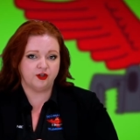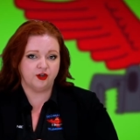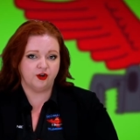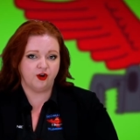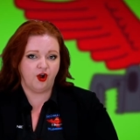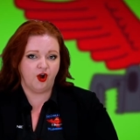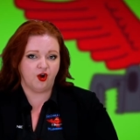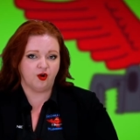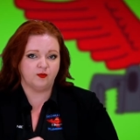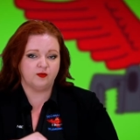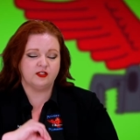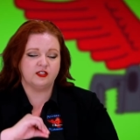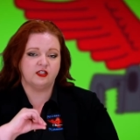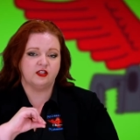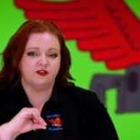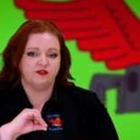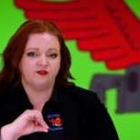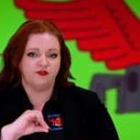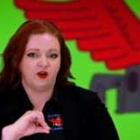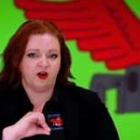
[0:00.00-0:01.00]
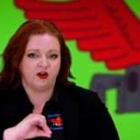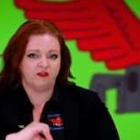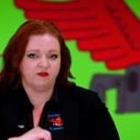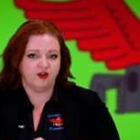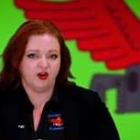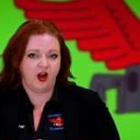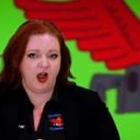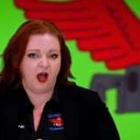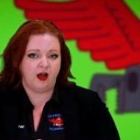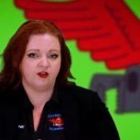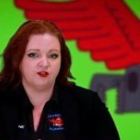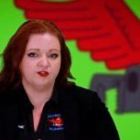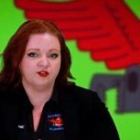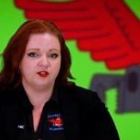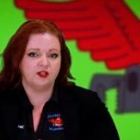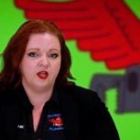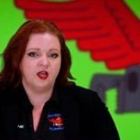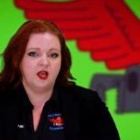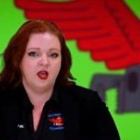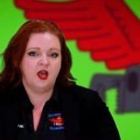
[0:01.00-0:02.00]
to your home is at the front of your
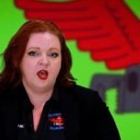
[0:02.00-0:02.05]
house